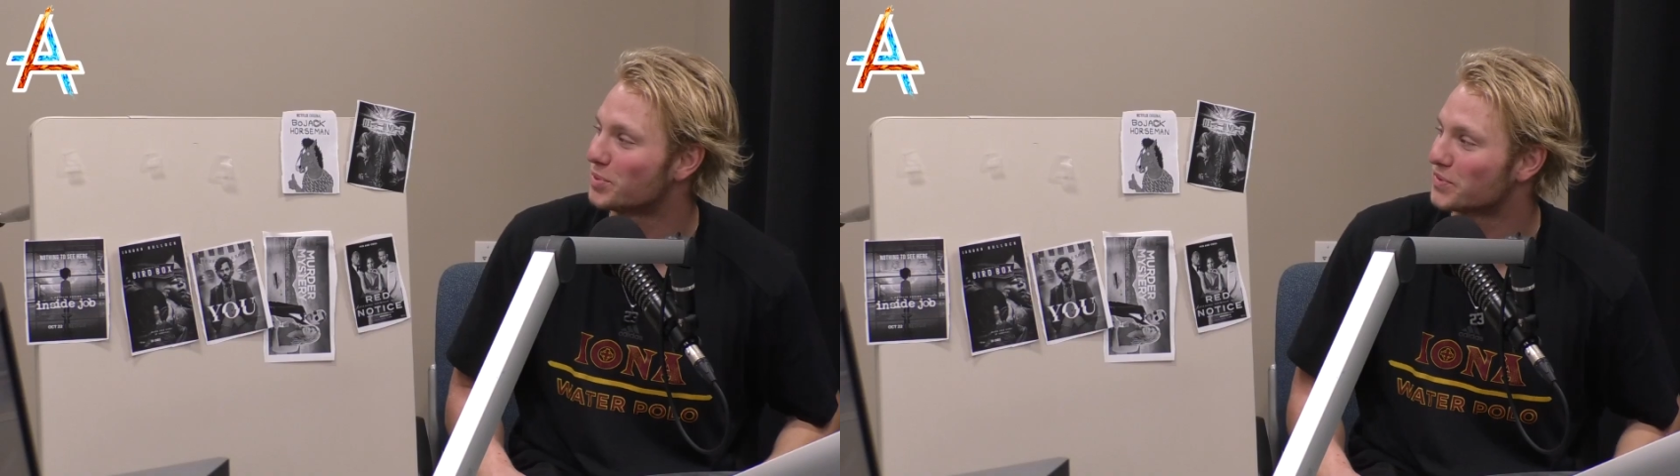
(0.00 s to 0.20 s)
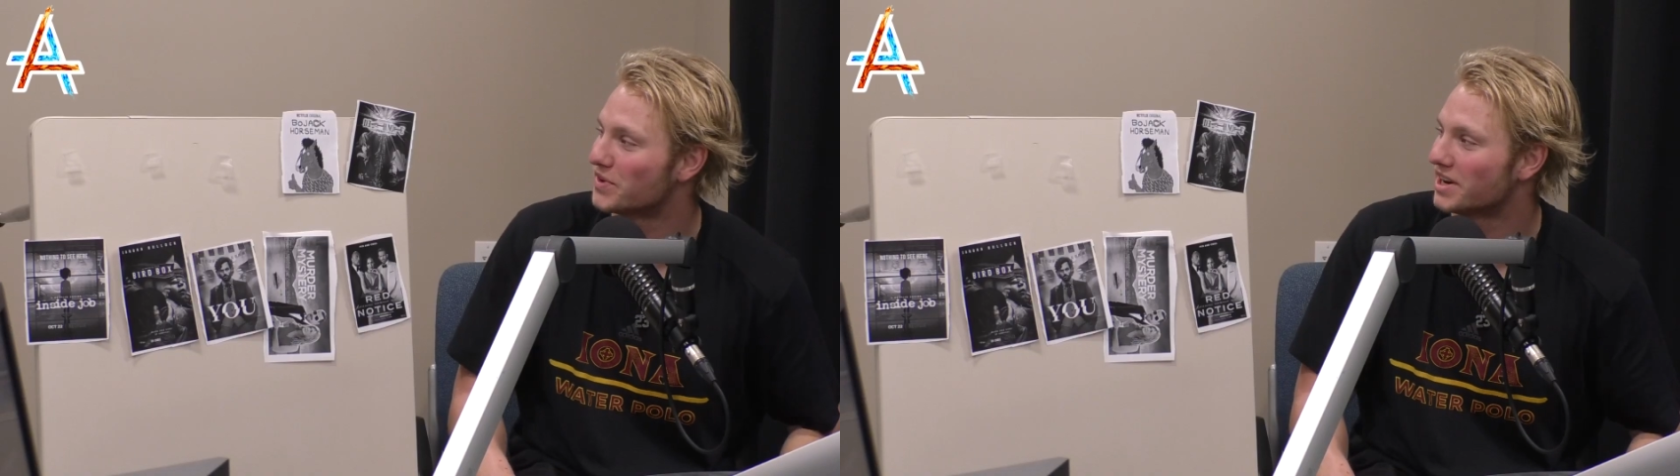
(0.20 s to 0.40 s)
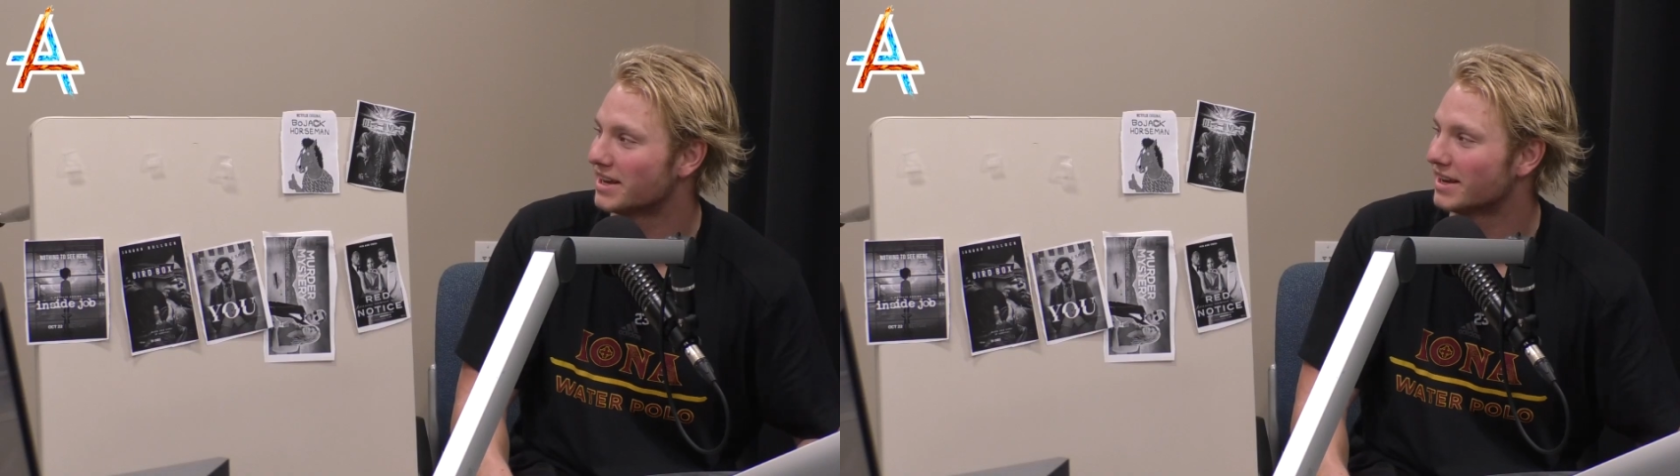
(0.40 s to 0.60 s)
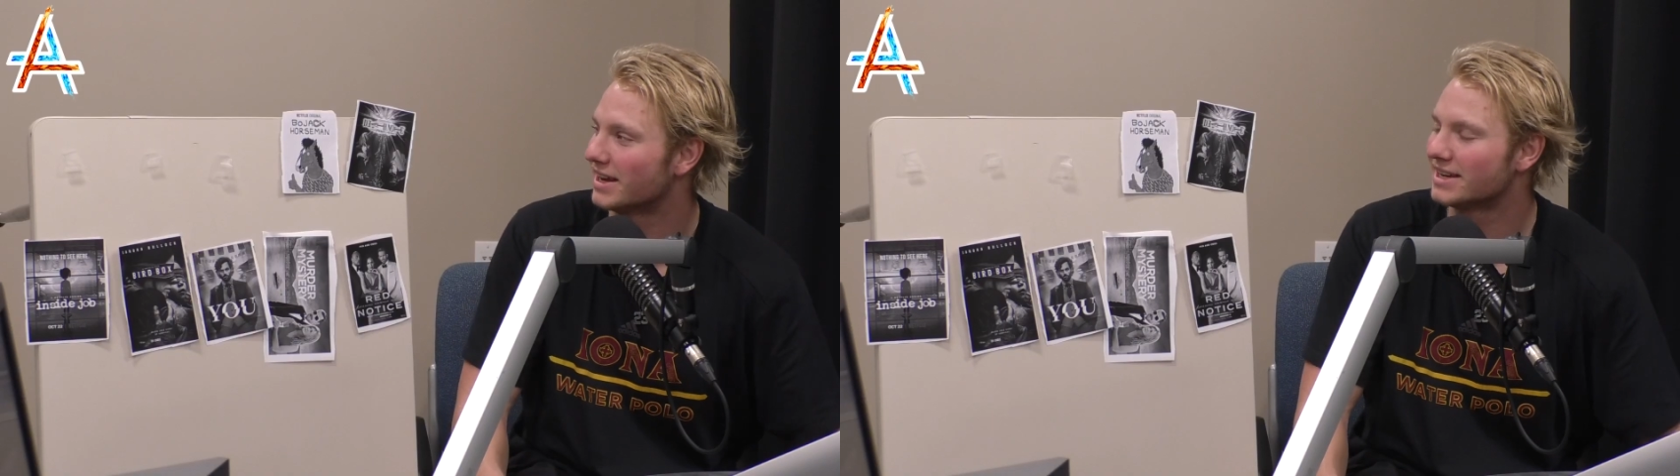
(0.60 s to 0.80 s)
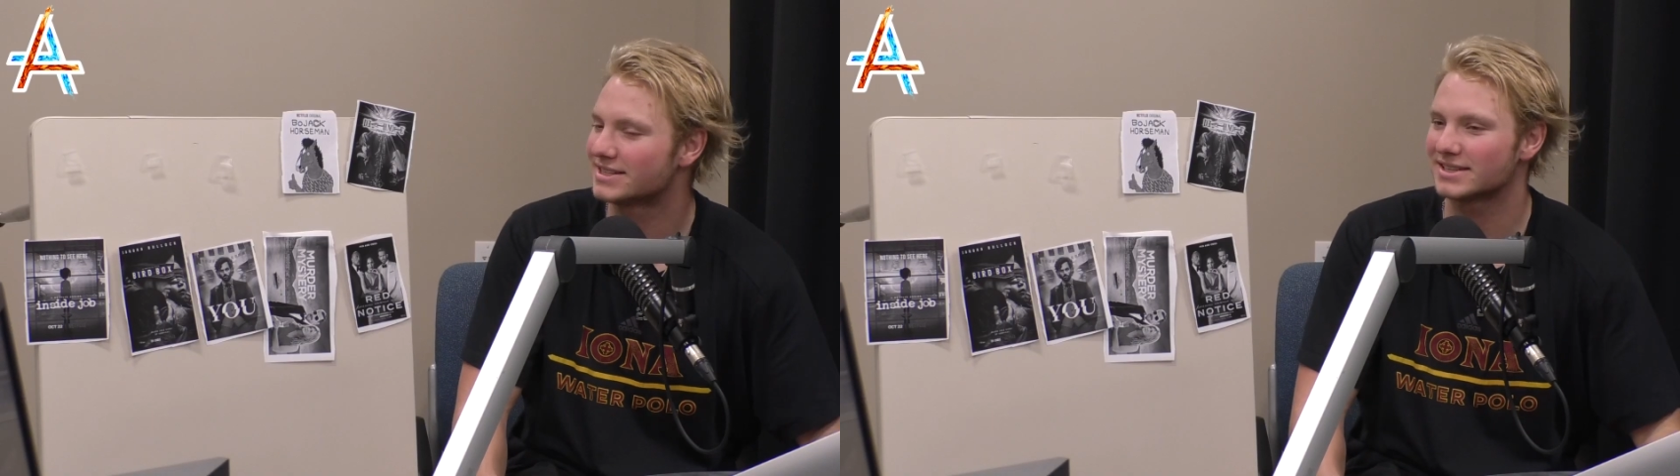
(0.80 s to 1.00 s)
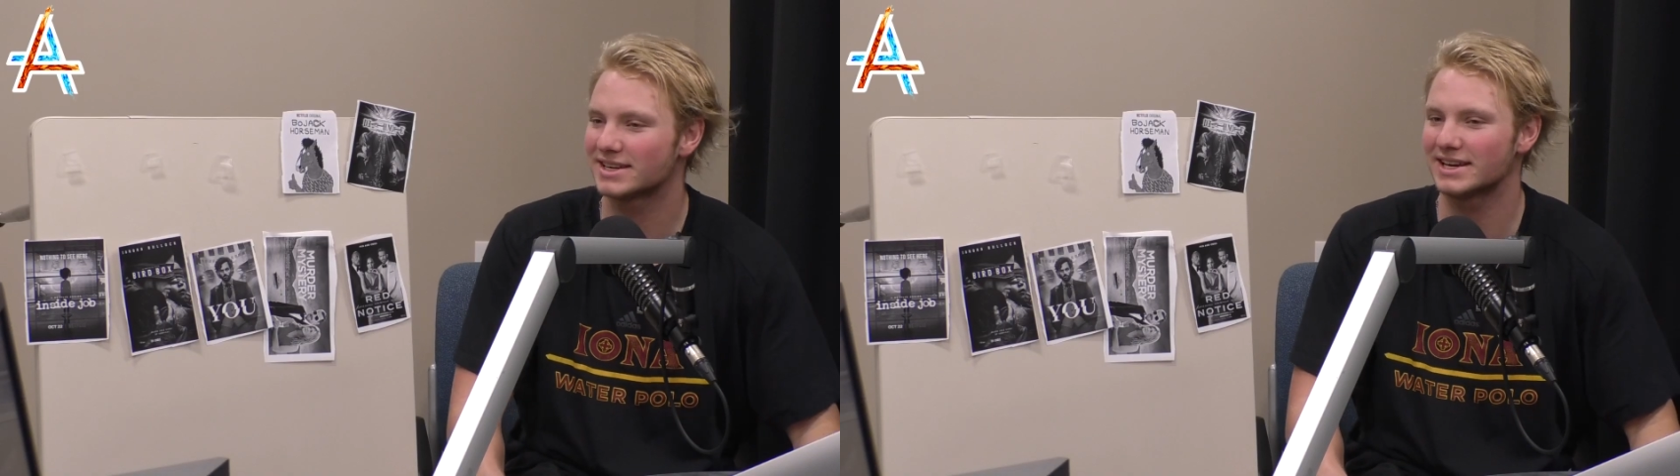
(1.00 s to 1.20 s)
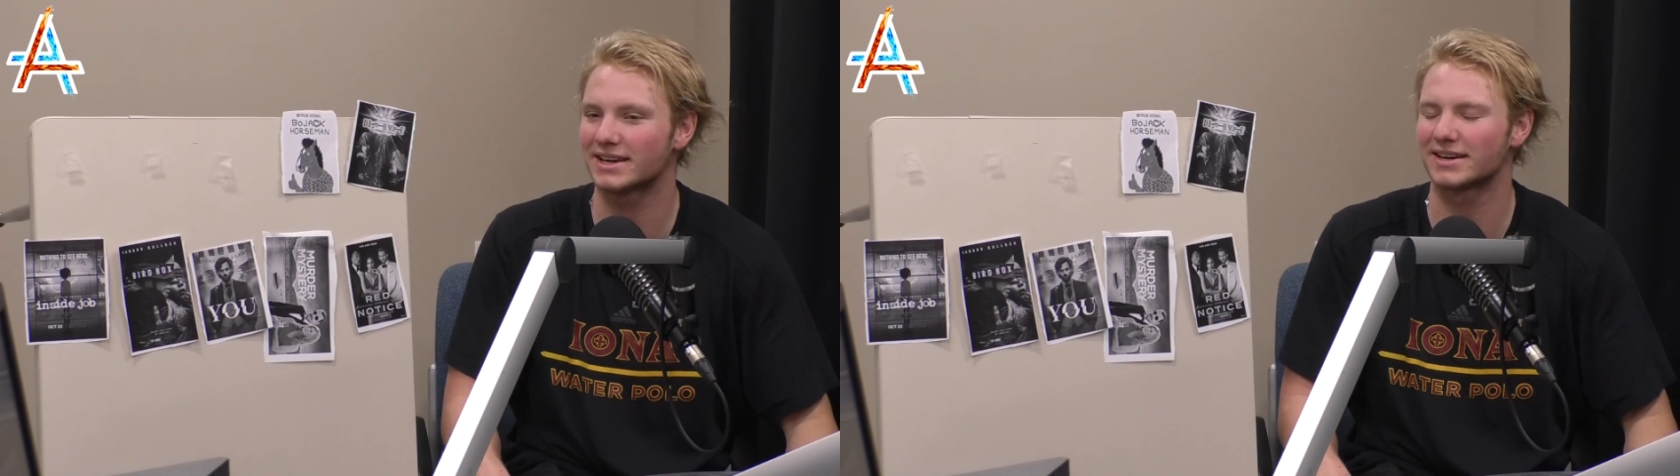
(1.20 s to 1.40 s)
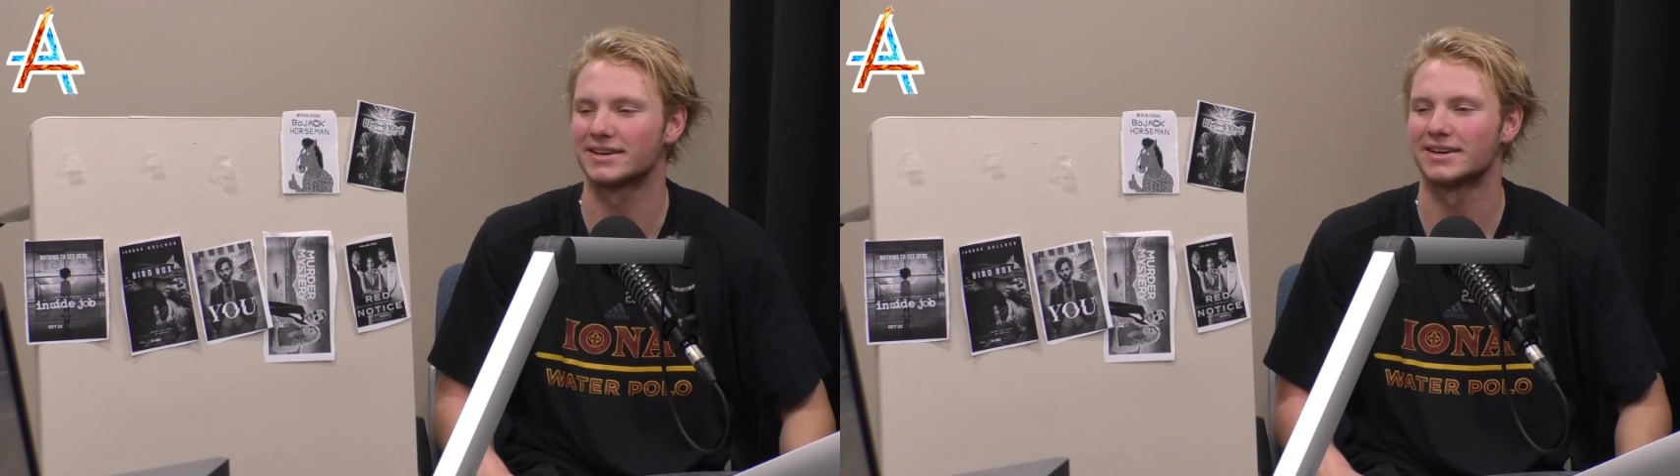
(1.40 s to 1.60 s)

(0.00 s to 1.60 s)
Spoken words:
funny. It's like